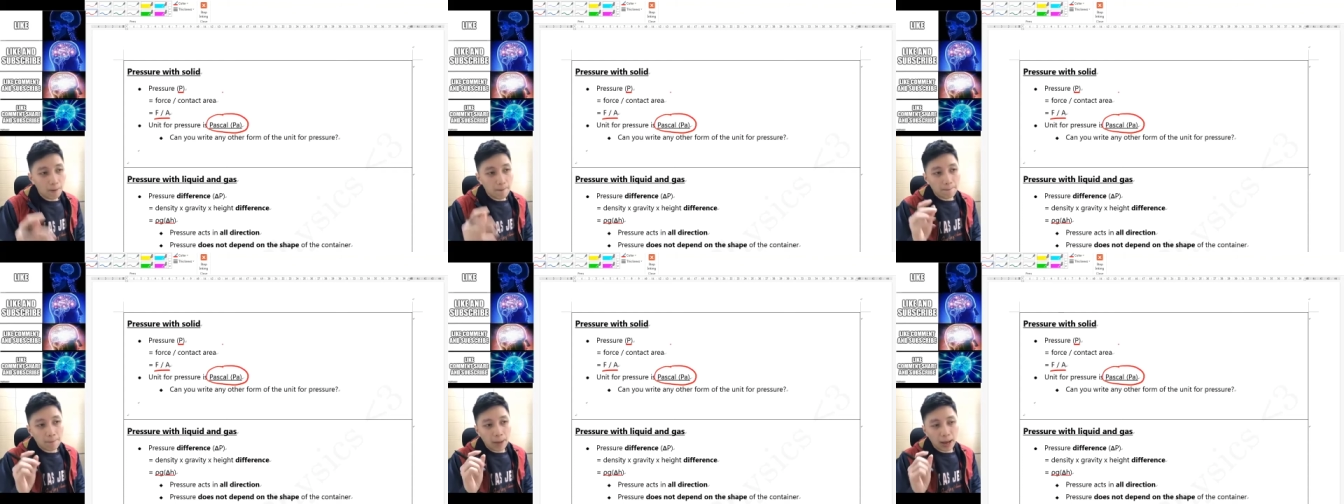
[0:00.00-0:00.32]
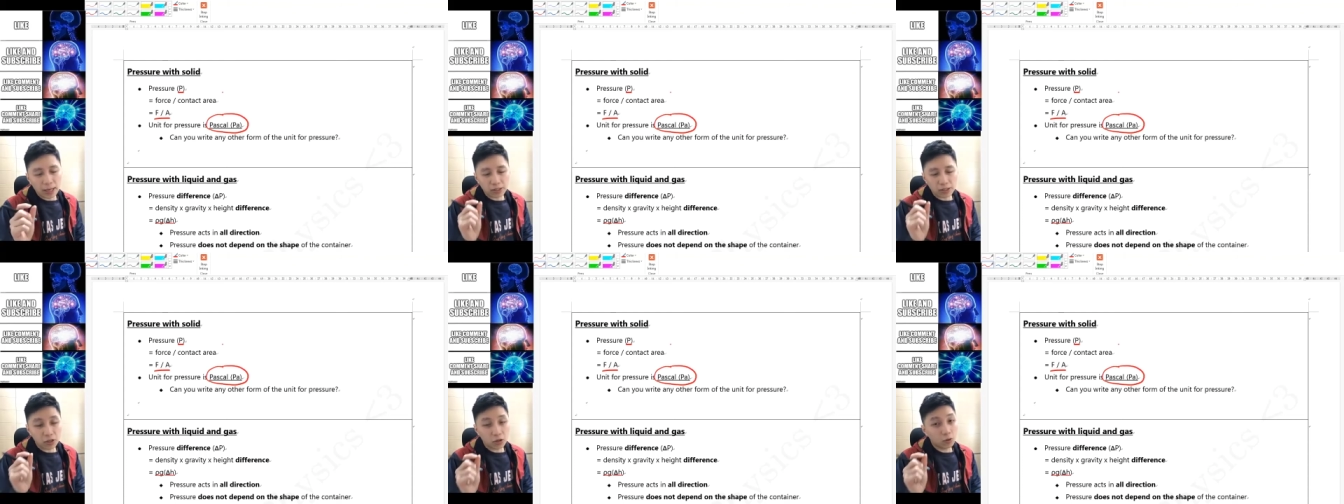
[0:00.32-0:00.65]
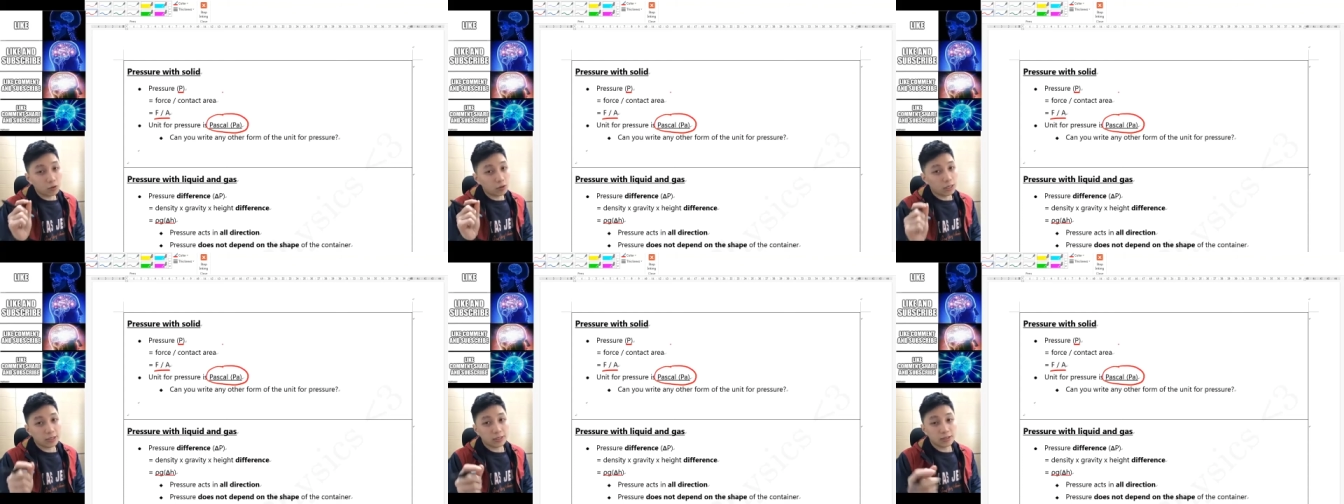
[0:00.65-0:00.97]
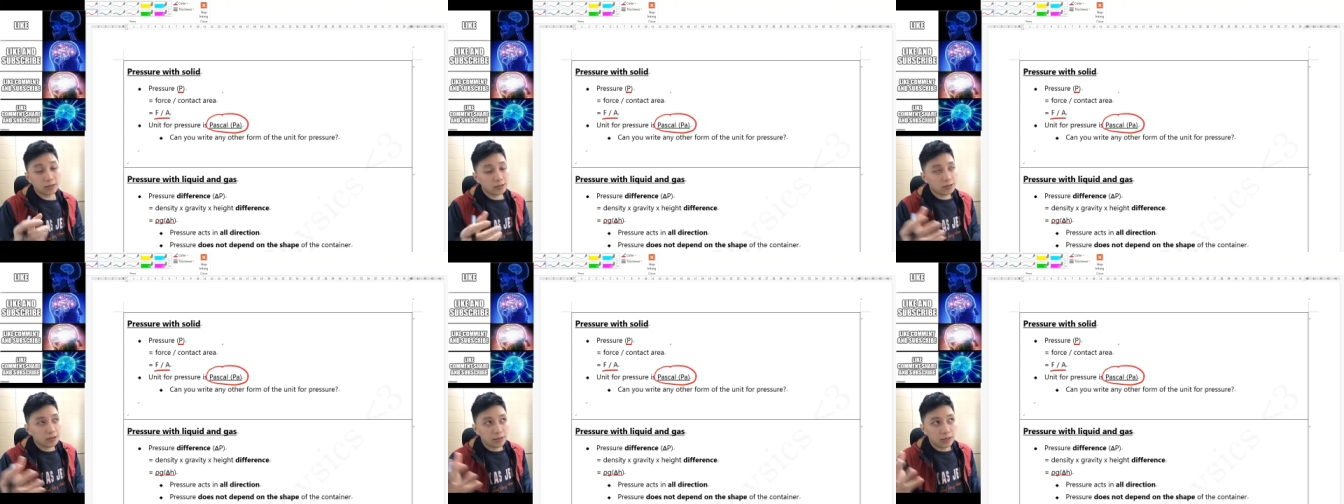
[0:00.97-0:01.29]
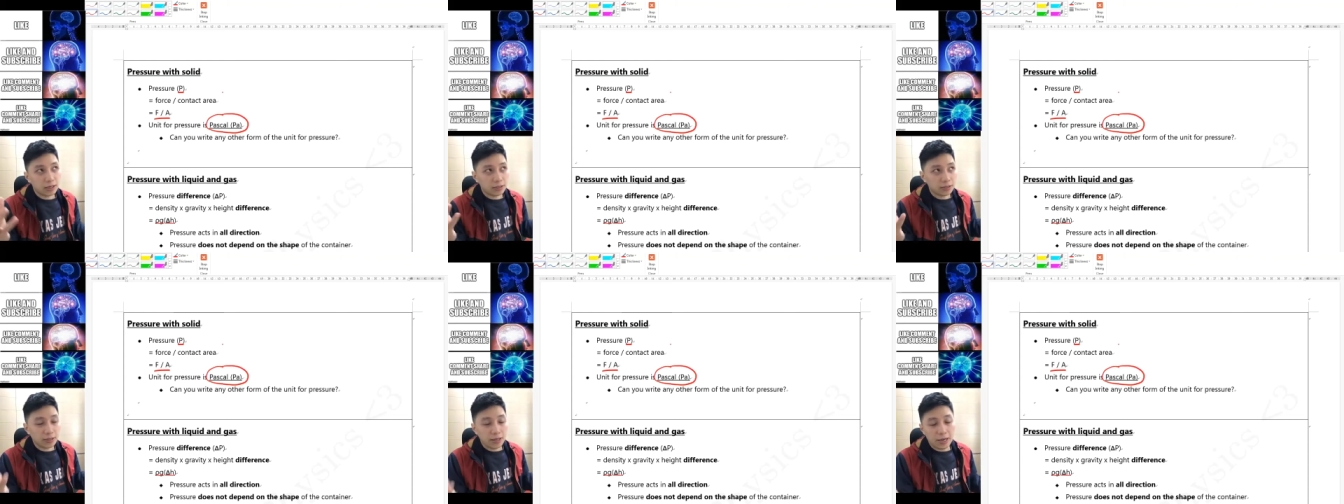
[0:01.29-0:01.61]
Pascal is a
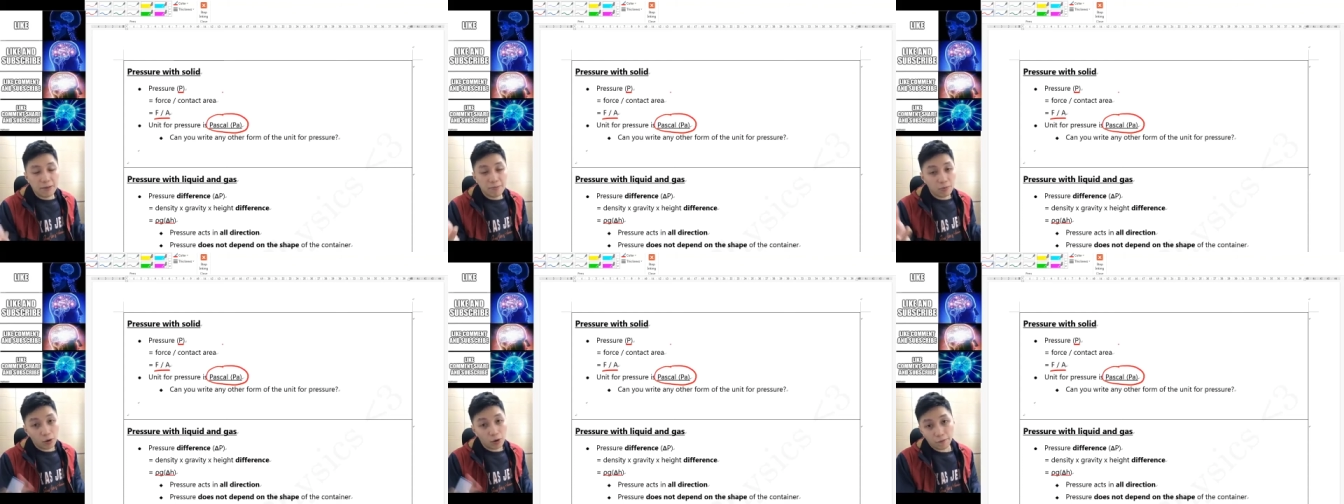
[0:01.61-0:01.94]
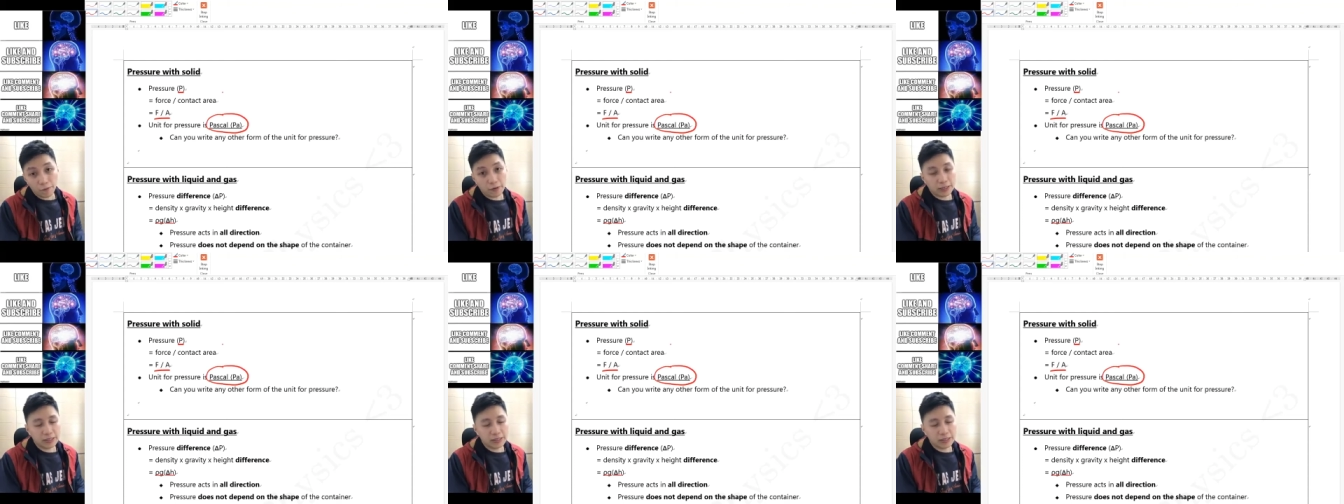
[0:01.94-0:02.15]
name of a